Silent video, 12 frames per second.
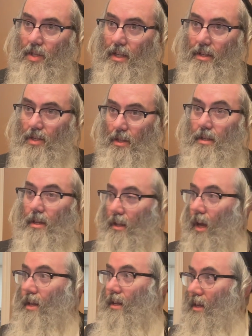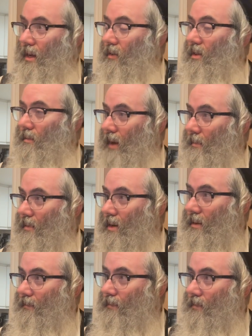that it's the delight of Olam
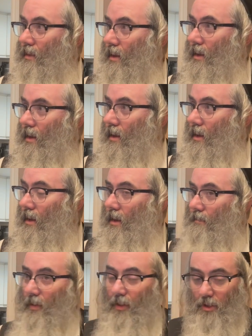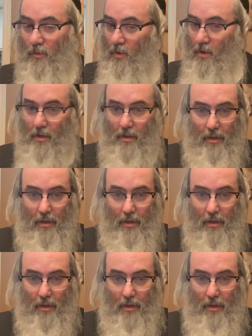Haba, but this word,